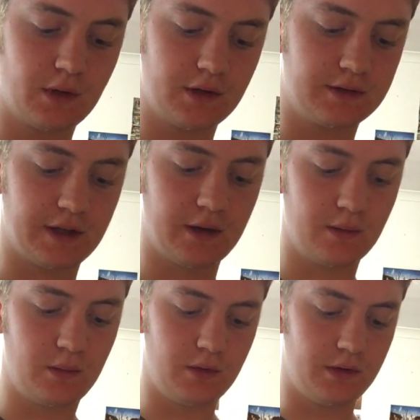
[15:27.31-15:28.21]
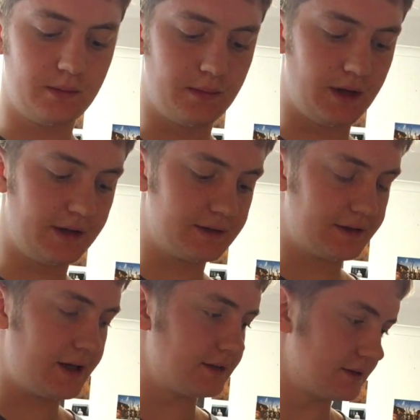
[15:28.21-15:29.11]
because that wouldn't make
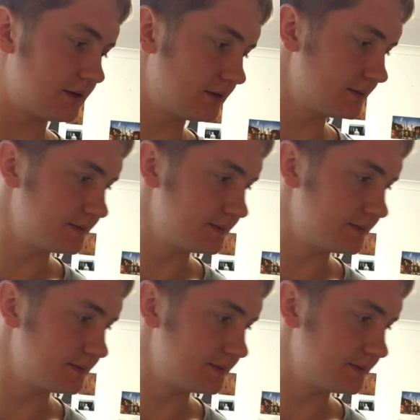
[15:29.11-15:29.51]
sense.